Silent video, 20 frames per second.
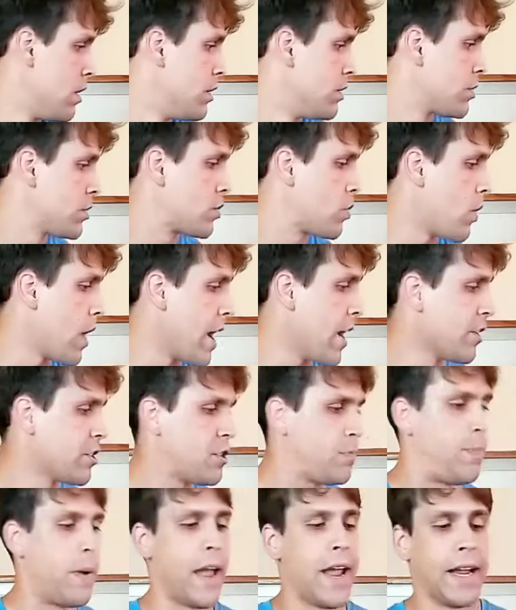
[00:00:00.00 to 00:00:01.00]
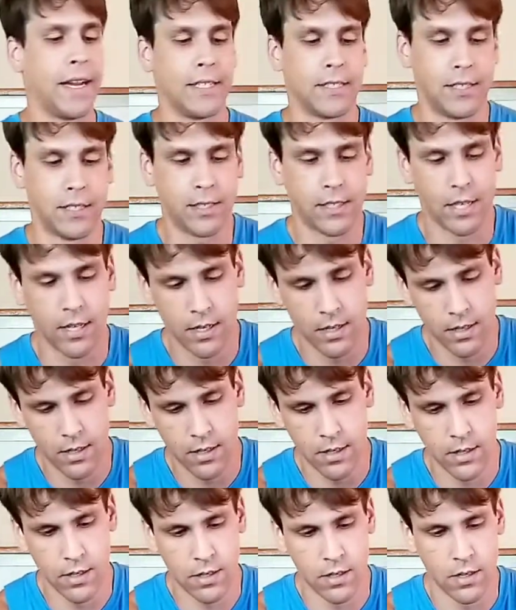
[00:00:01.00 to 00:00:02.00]
Squarespace.
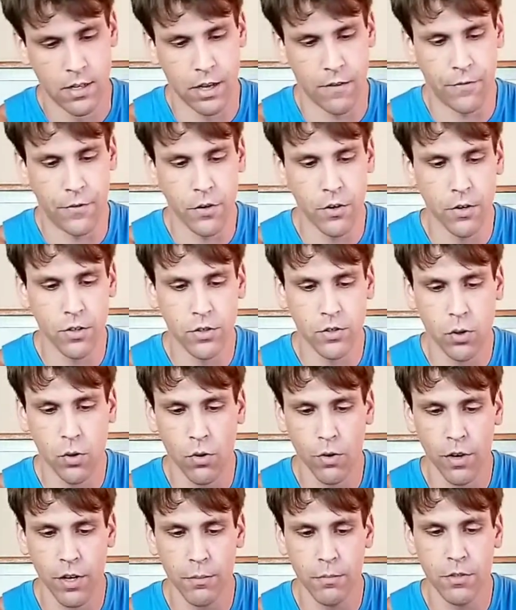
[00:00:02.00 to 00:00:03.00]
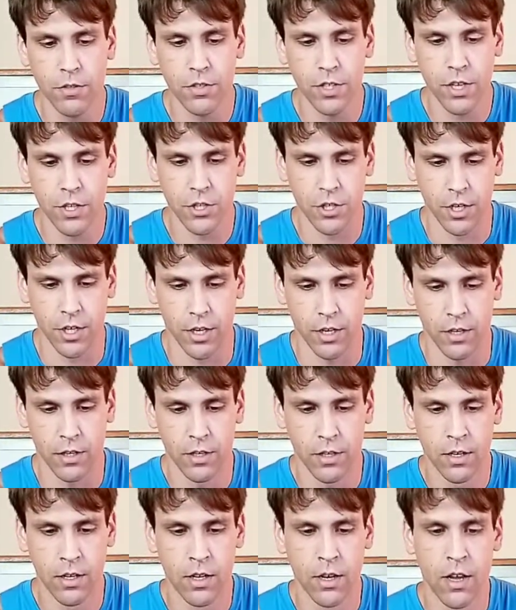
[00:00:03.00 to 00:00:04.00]
If you're a touring musician
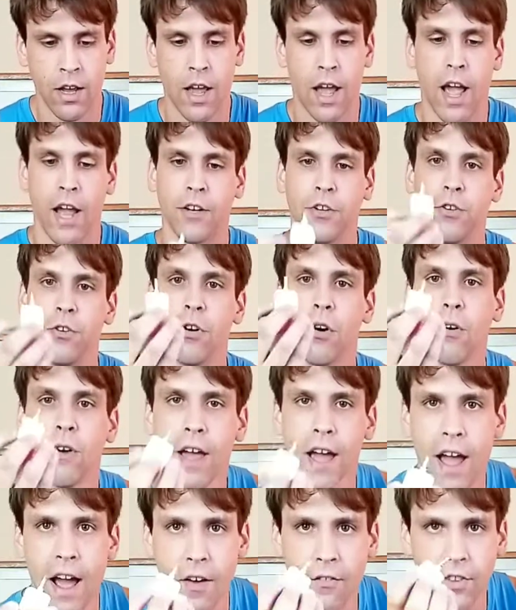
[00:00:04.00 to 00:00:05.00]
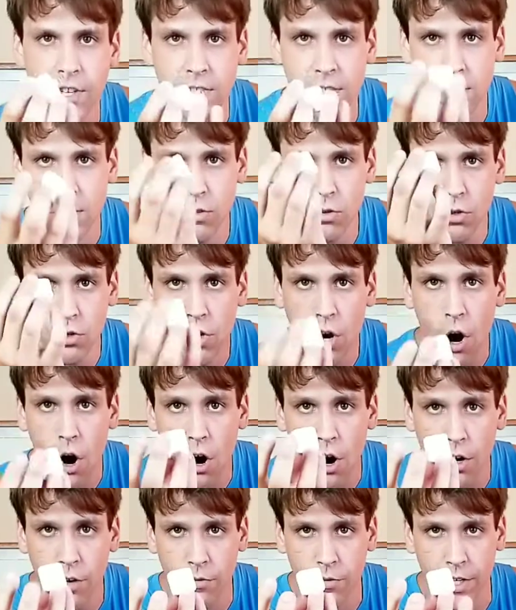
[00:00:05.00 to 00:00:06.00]
and you don't have this little
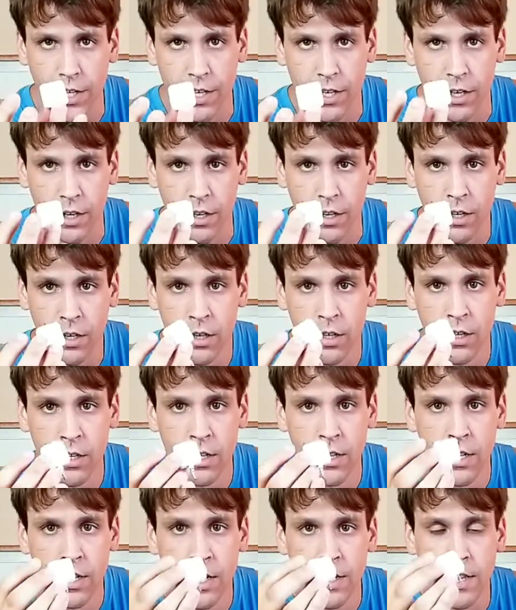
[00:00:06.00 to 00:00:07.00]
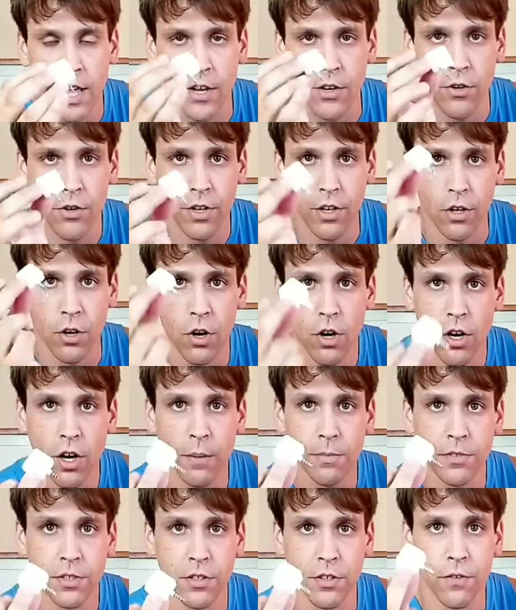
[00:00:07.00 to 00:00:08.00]
card reader that you can hook
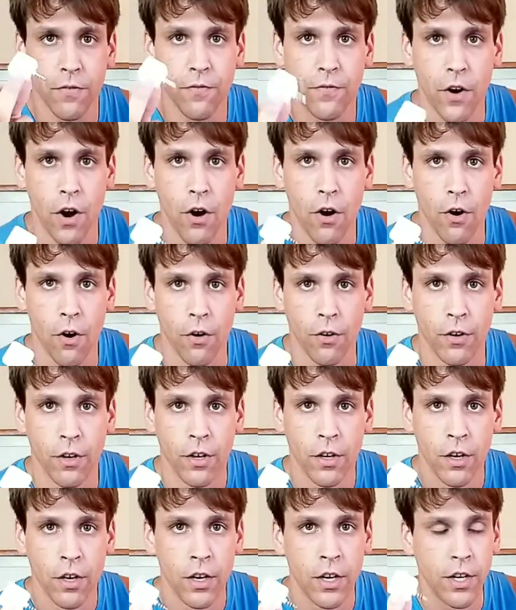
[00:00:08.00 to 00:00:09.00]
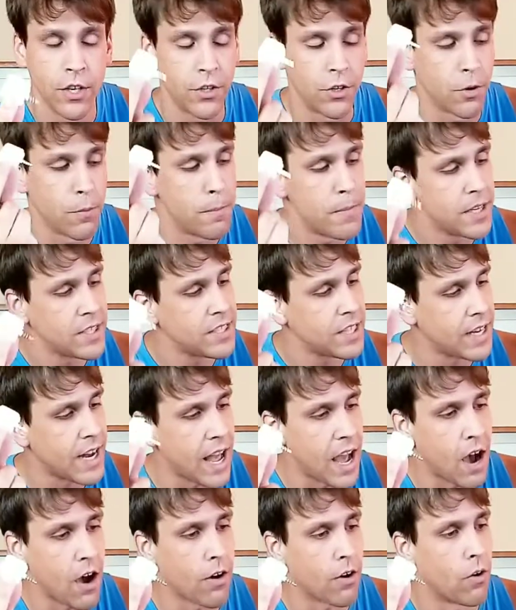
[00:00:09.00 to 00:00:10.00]
up to your phone, you're missing
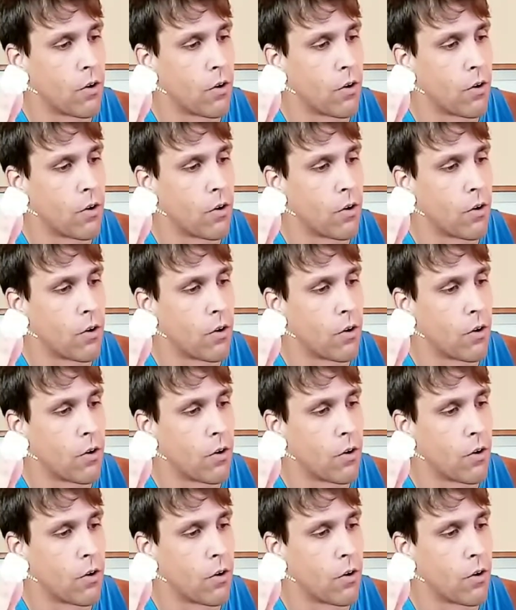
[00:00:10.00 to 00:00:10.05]
out